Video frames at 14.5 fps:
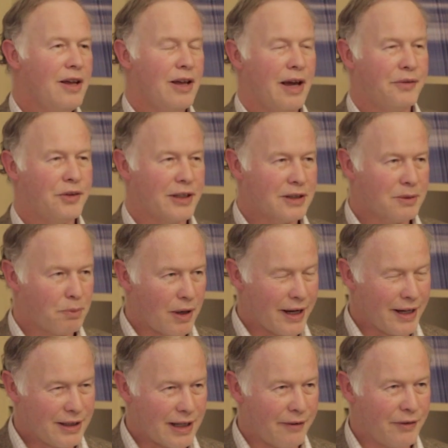You have to
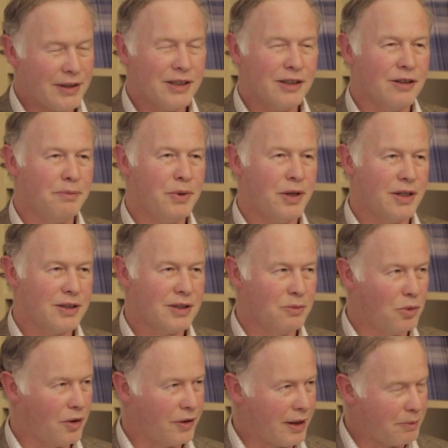explain to every single person
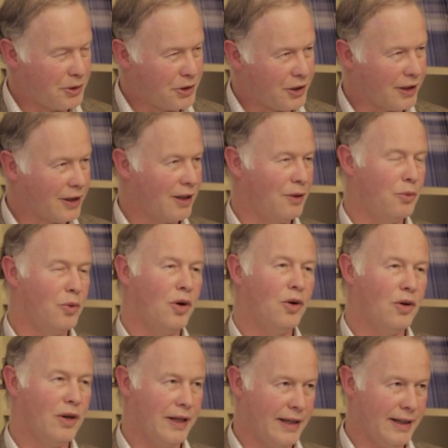what their particular
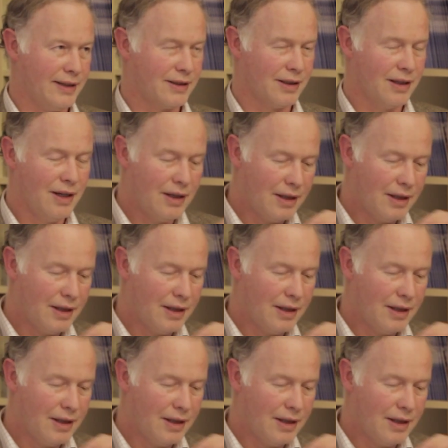role is